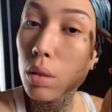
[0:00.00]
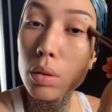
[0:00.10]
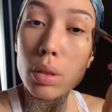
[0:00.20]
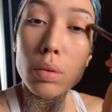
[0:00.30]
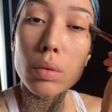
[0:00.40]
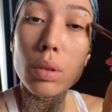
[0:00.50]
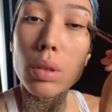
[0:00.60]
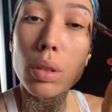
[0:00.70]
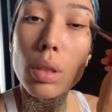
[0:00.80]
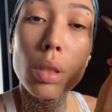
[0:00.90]
So I'm just
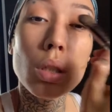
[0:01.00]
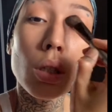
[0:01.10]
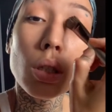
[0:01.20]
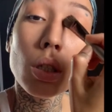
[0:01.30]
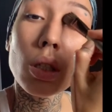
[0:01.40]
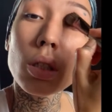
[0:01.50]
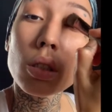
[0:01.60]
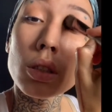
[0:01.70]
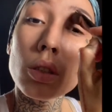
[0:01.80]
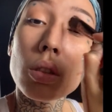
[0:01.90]
kind of
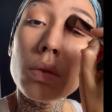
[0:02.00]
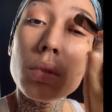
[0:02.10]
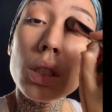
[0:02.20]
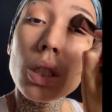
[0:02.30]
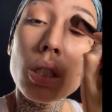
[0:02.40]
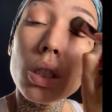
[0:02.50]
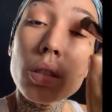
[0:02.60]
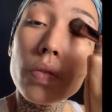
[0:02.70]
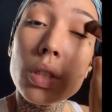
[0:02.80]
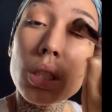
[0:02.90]
emphasizing what my
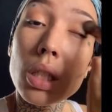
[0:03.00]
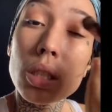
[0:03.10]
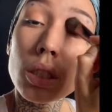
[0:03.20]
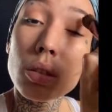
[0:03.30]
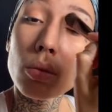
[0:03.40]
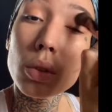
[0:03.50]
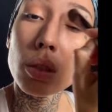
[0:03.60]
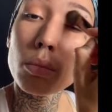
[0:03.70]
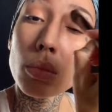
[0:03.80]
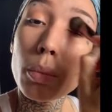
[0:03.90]
body already got going
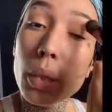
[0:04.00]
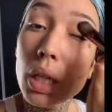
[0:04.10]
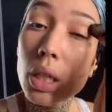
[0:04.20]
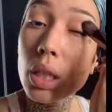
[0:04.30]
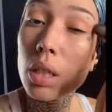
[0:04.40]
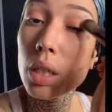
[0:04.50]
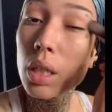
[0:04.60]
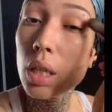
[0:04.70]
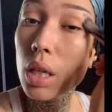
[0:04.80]
on, you feel me?